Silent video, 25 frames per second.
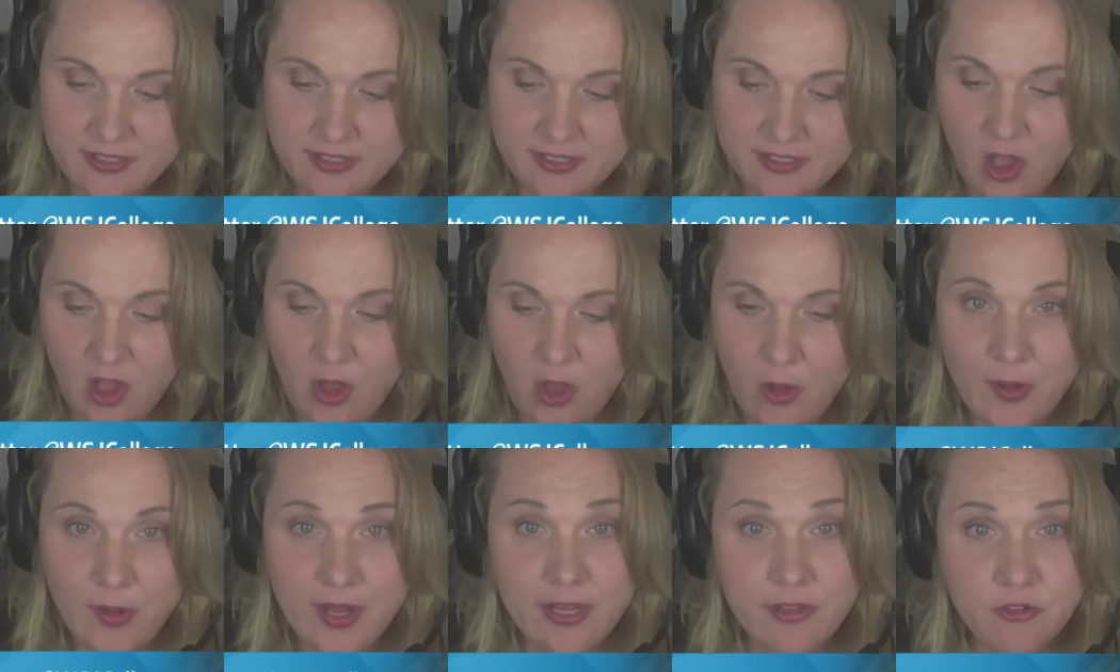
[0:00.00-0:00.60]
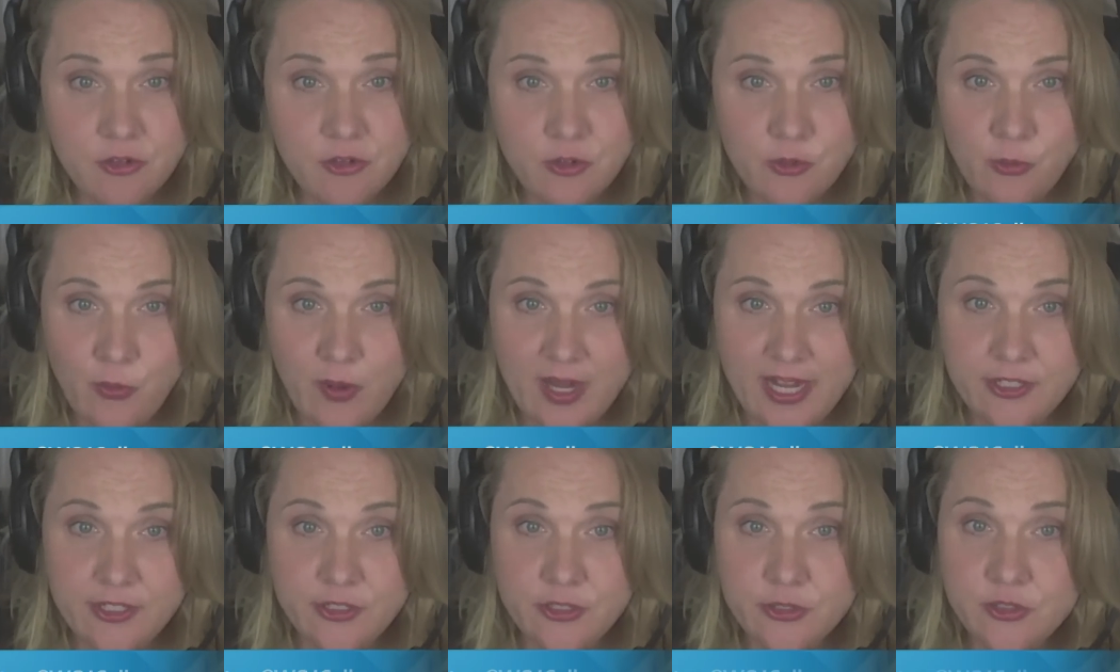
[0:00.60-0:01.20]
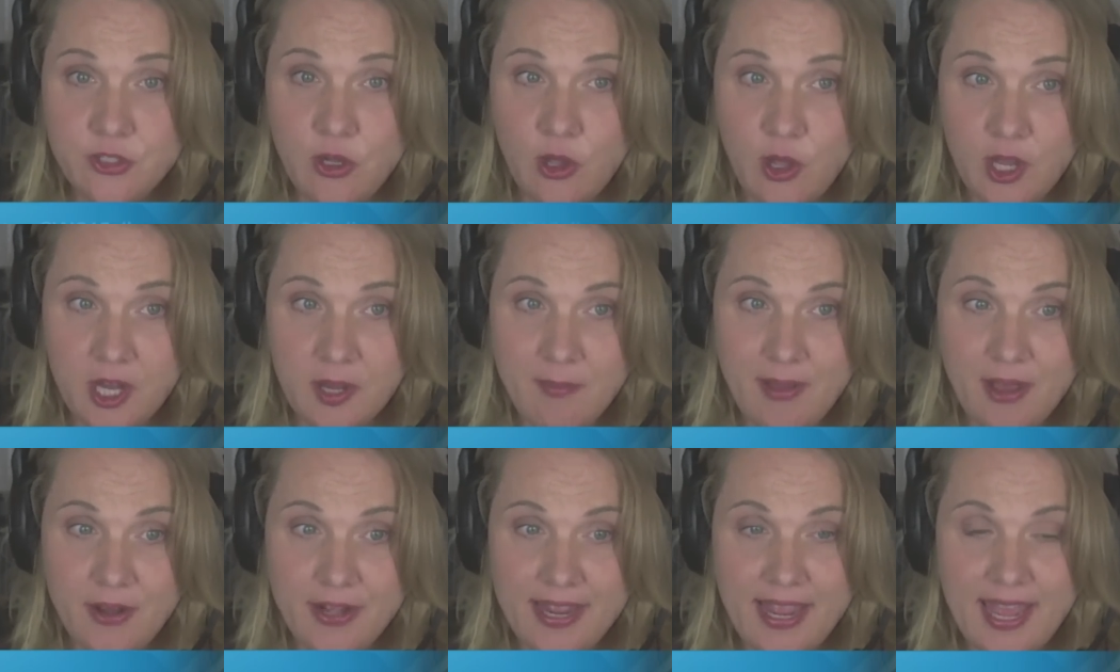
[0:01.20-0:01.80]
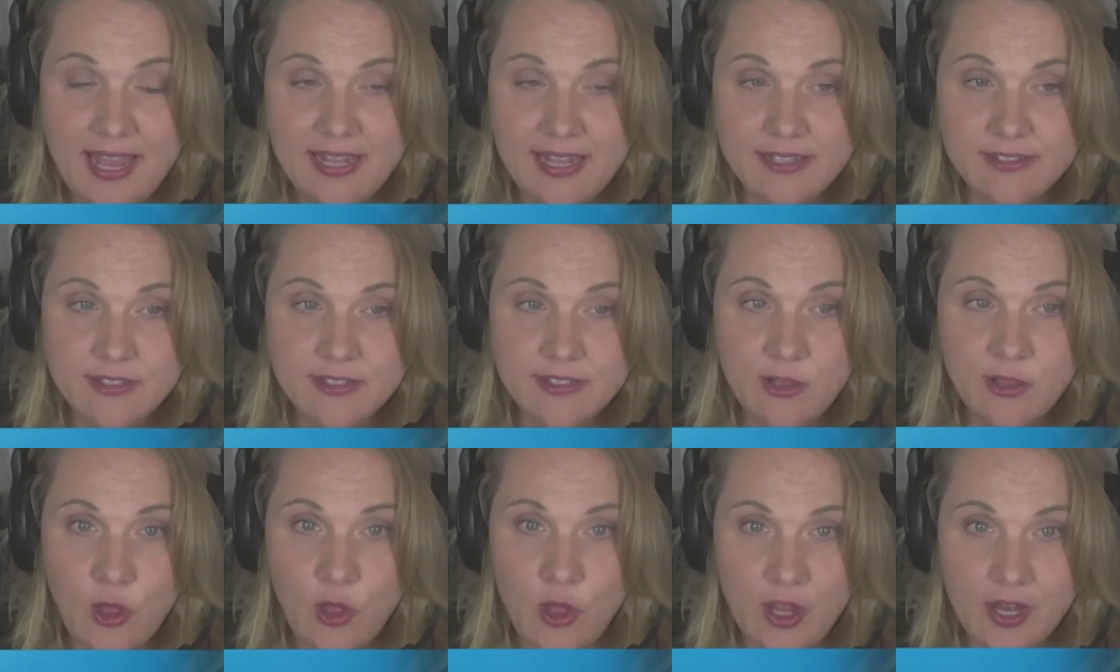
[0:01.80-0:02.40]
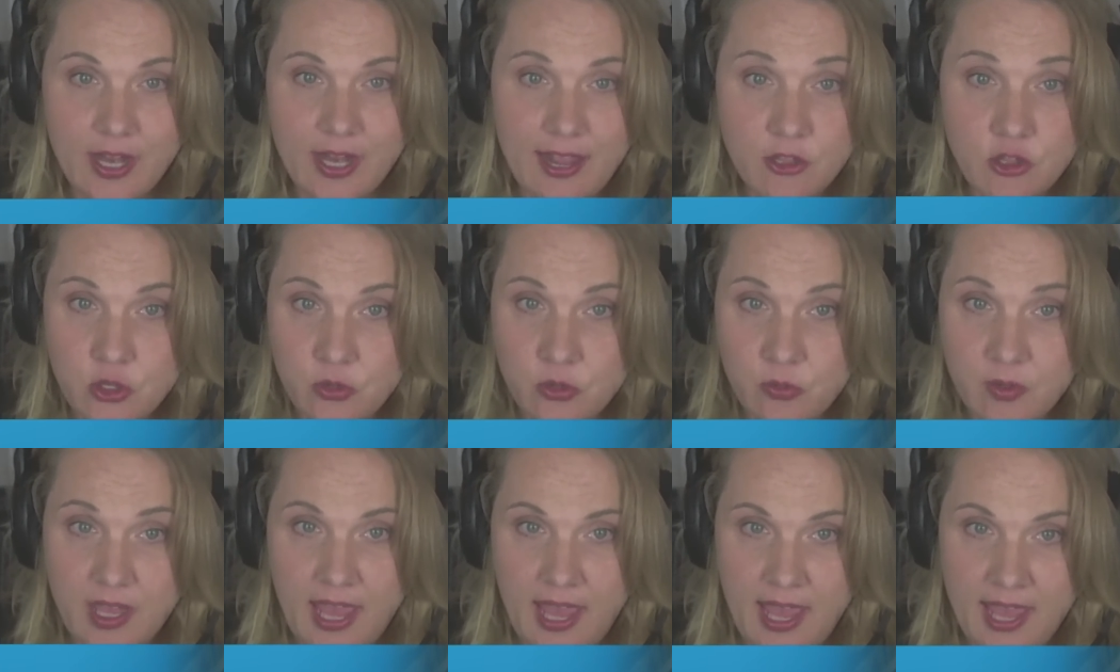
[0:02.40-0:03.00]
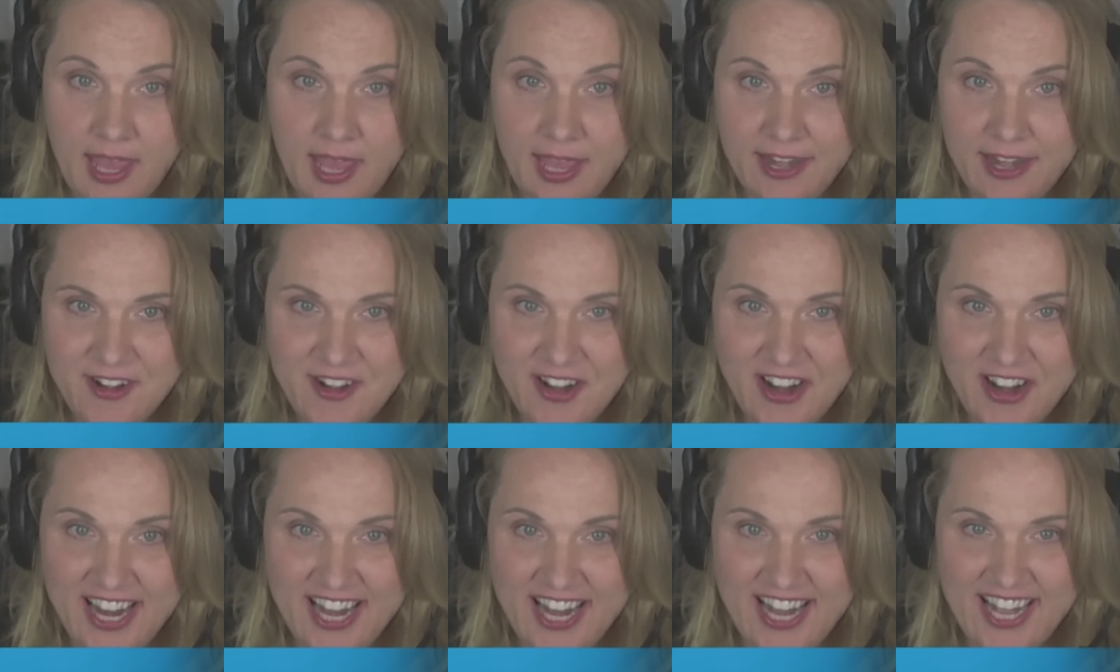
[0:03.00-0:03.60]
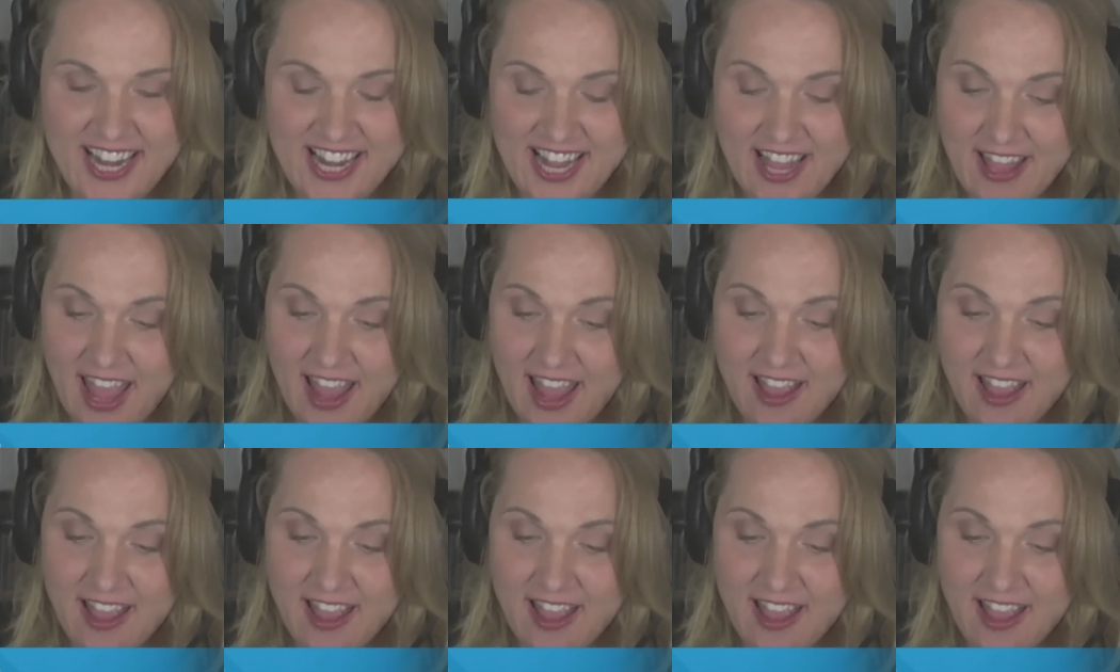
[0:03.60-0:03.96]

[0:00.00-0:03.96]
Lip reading: is always to wait to talk about it as long as you can, right?